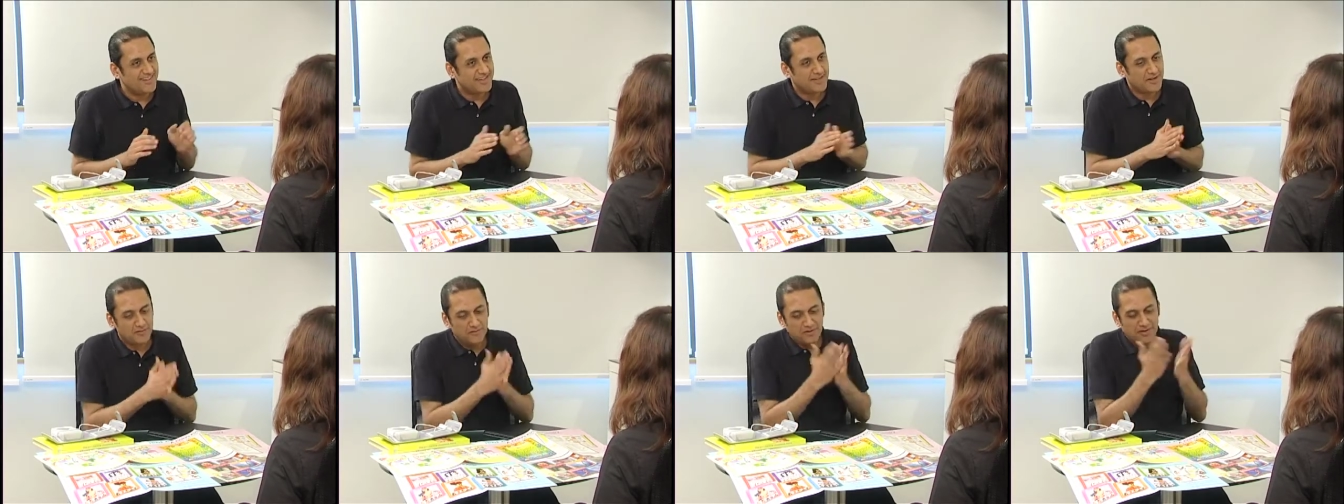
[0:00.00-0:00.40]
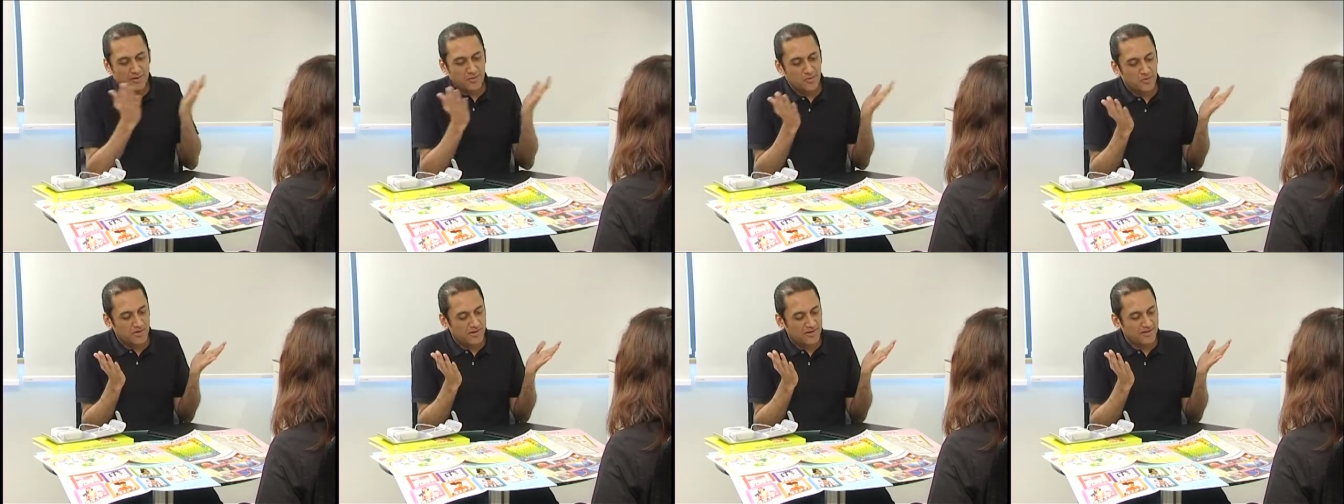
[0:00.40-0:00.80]
Difficult
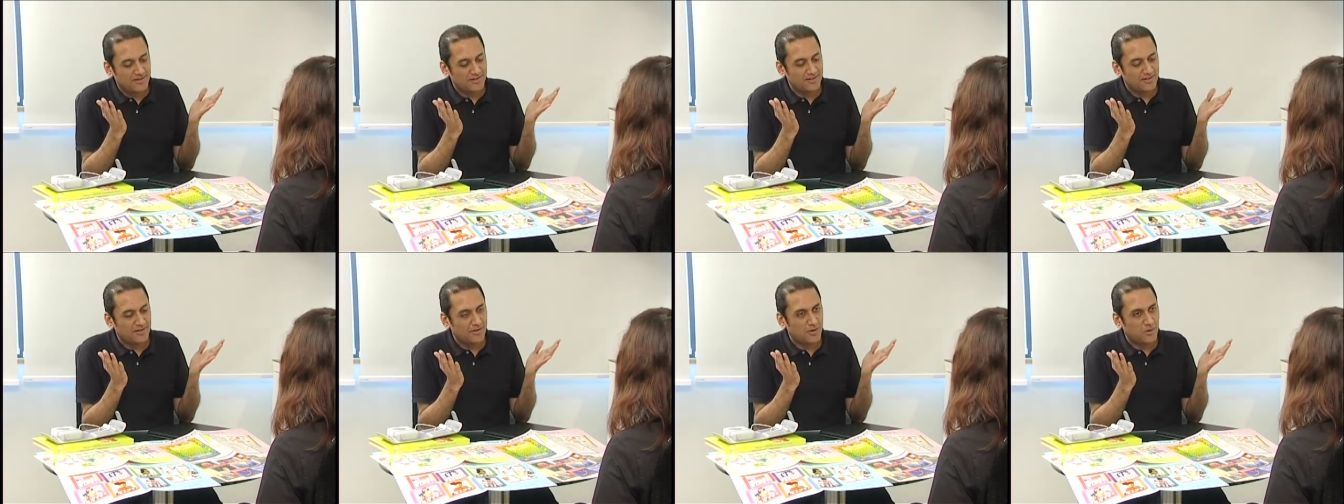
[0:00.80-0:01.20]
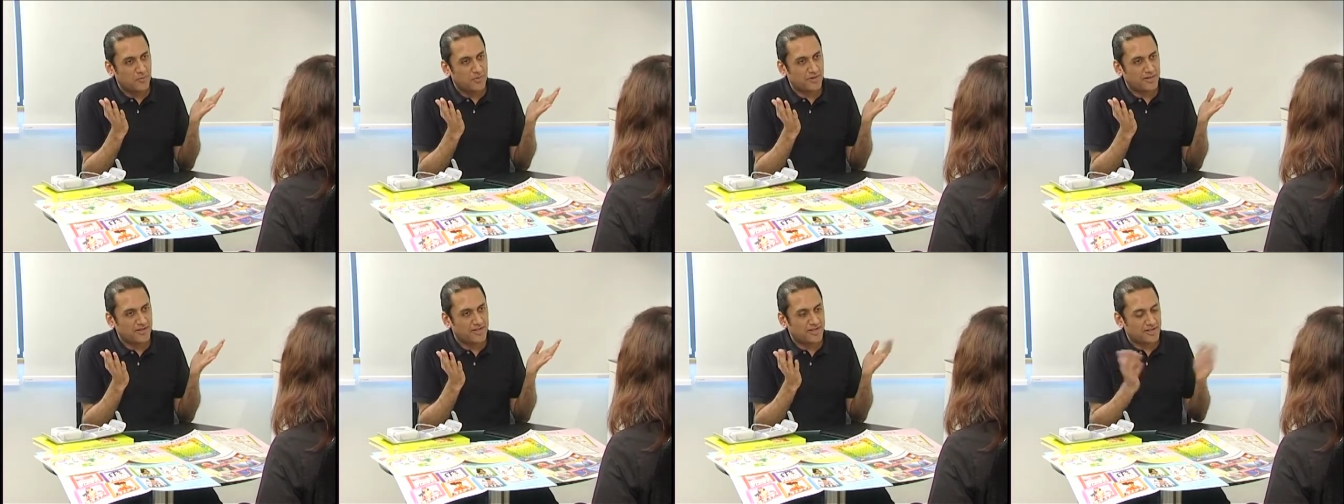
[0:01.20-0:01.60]
word,
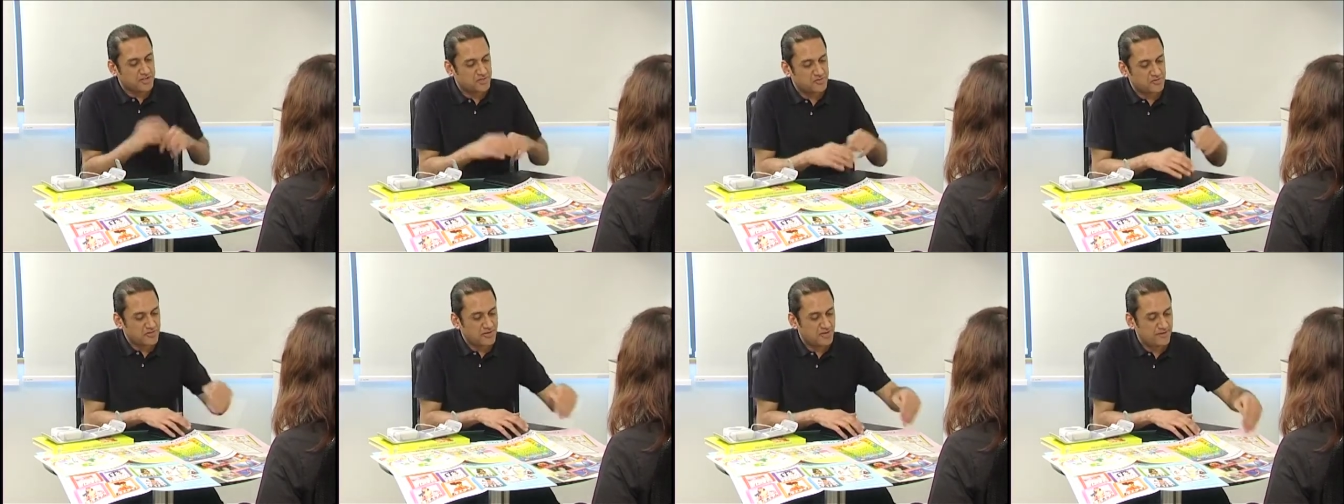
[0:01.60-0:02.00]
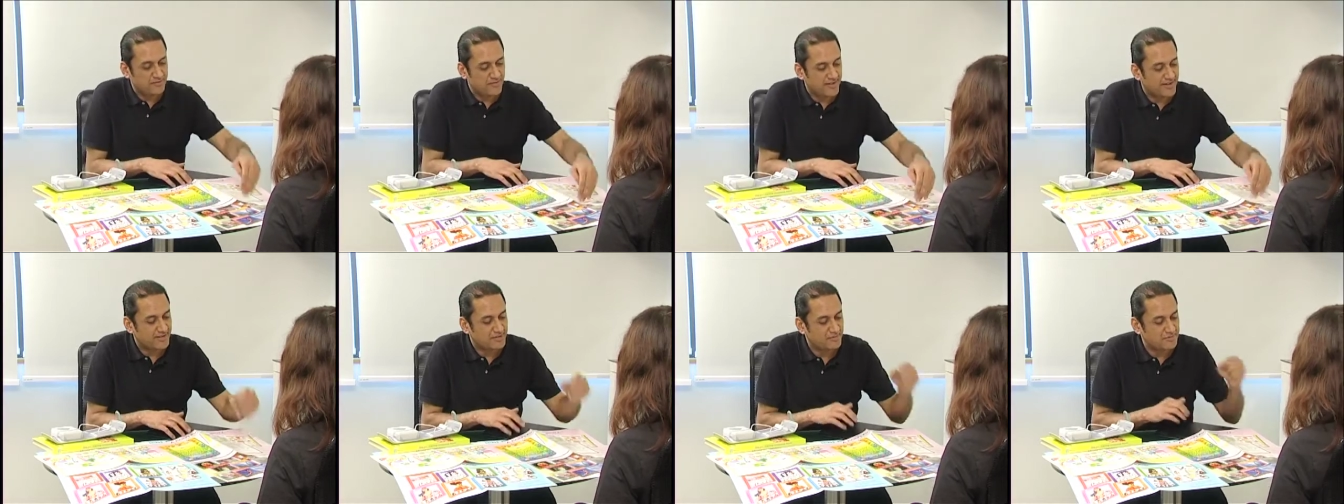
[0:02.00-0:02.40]
open a dictionary,
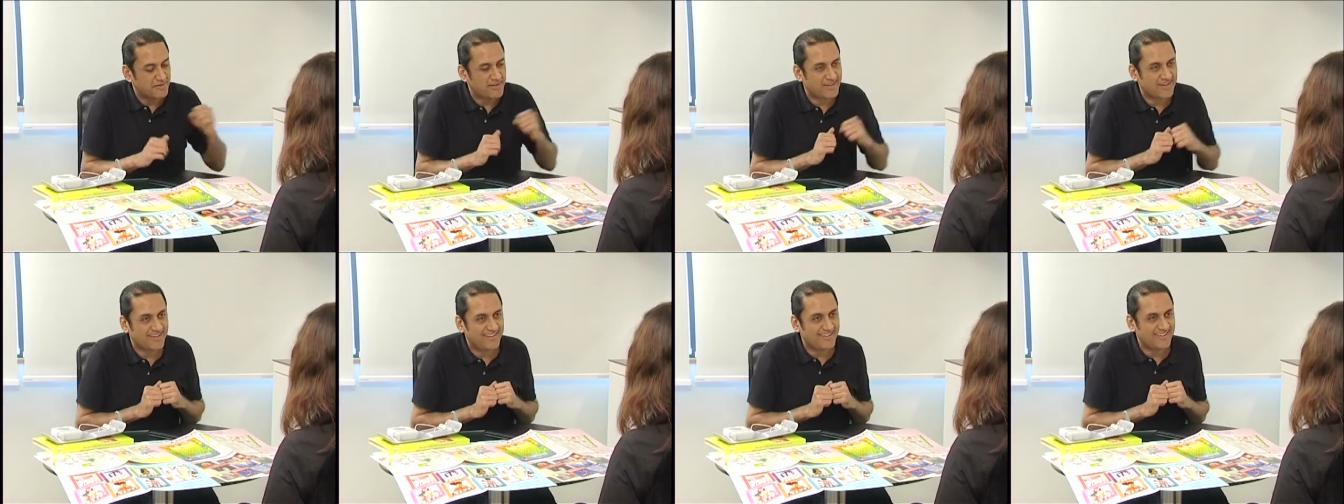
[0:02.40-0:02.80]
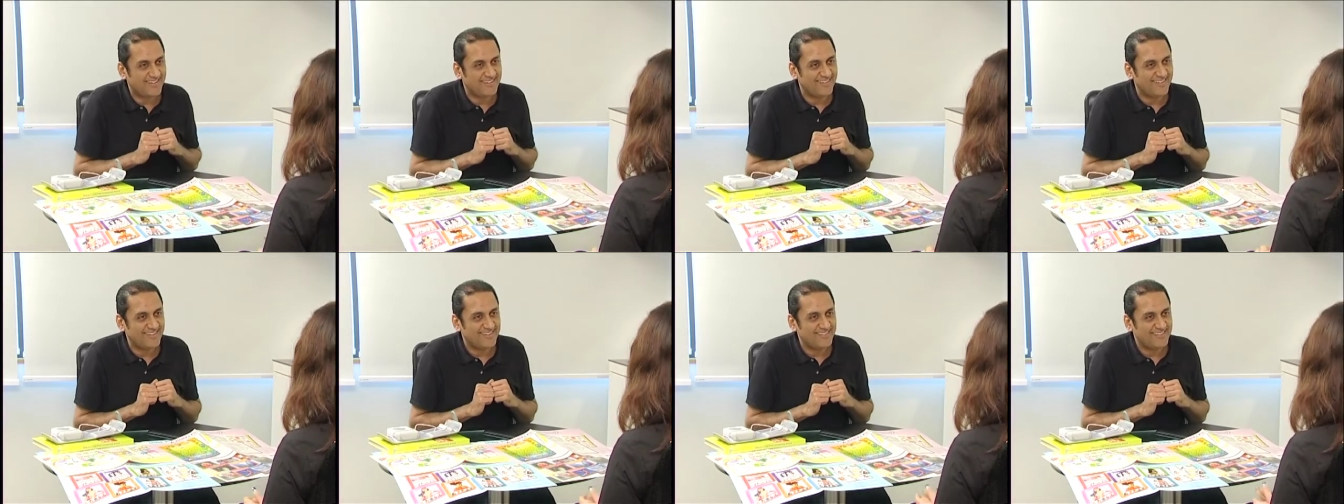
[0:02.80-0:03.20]
find the meaning.
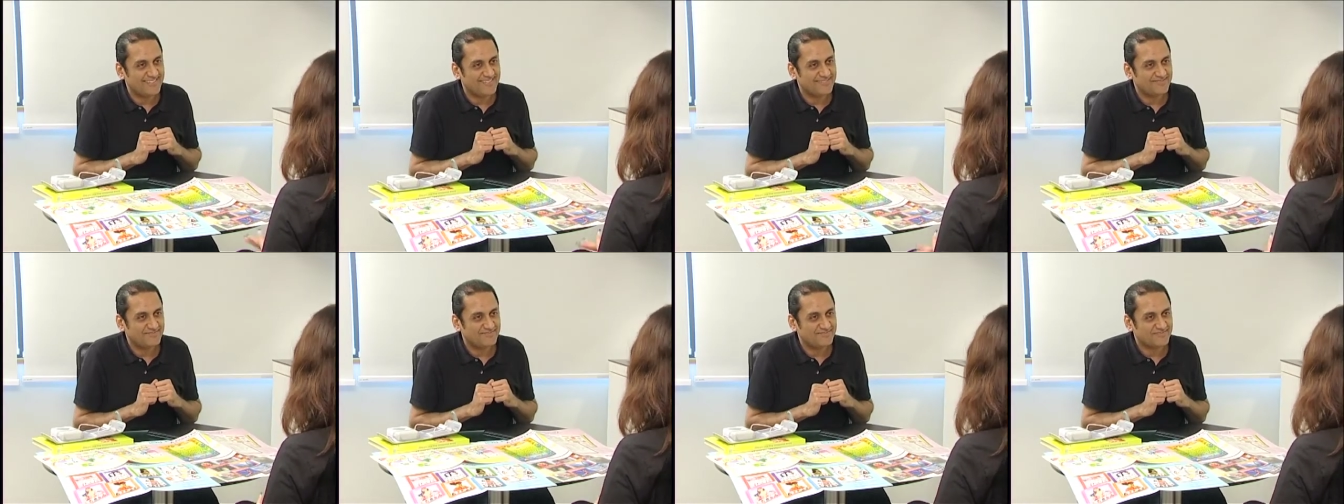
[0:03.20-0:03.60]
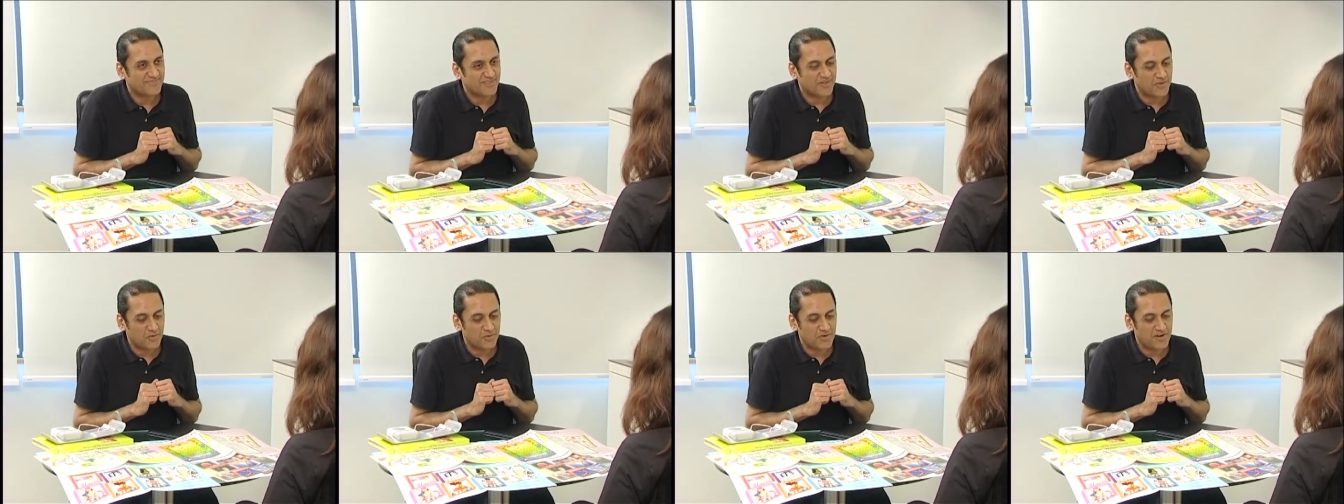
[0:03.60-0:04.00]

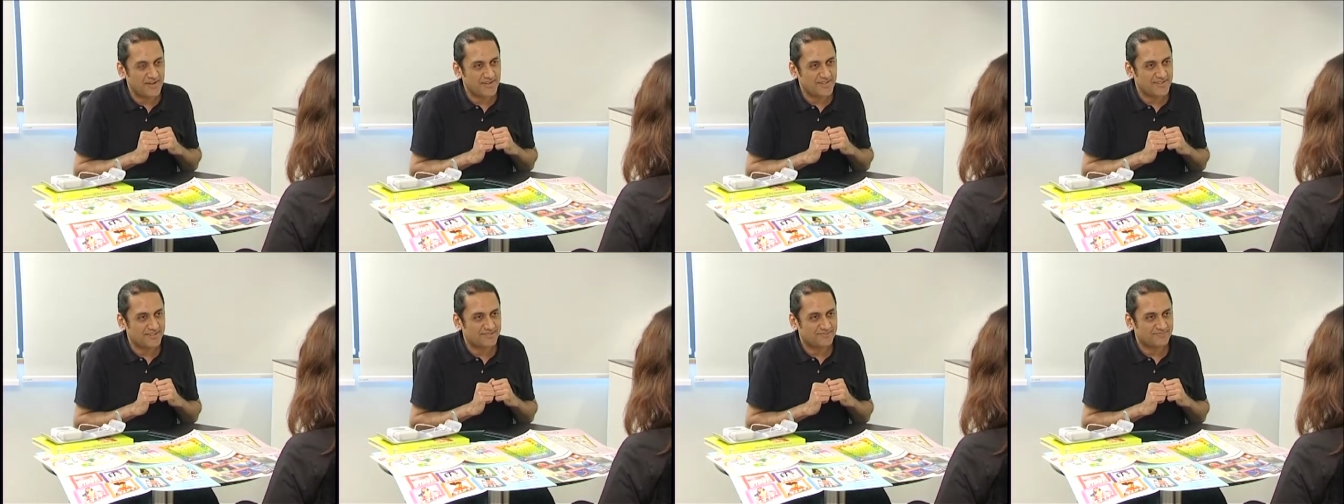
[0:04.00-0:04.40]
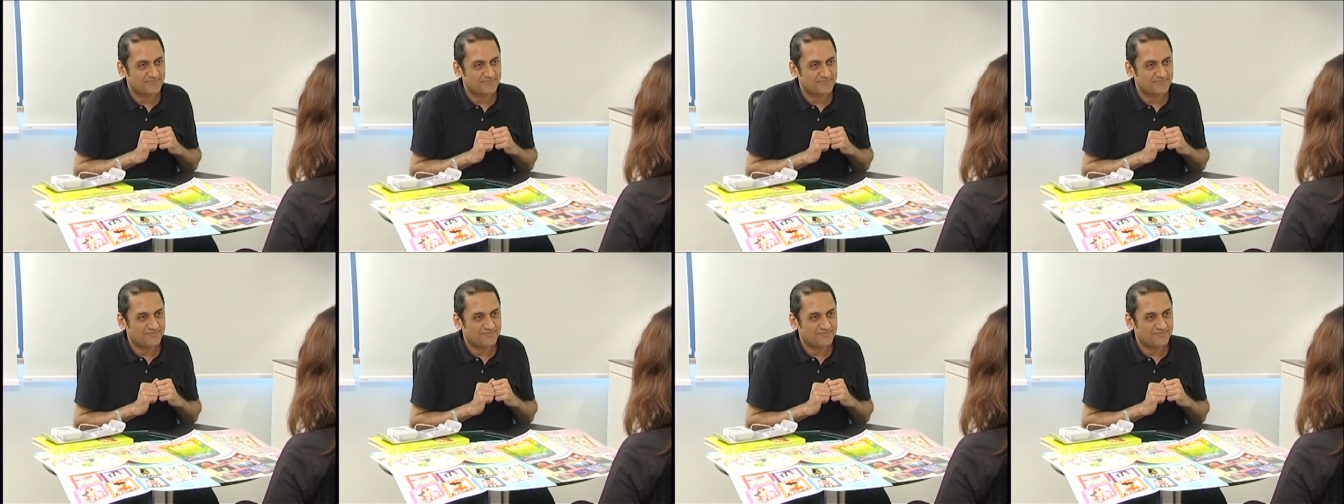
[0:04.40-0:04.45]
All right?